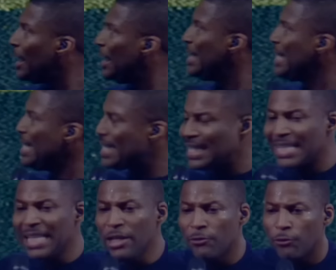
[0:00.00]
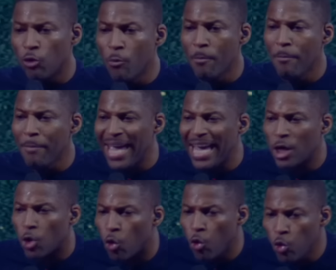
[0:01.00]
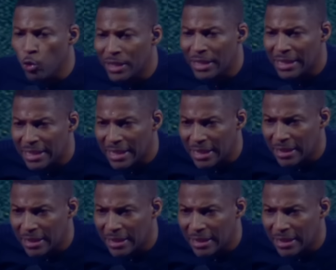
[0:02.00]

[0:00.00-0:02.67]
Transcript: Lidi, si vous m'écoutez.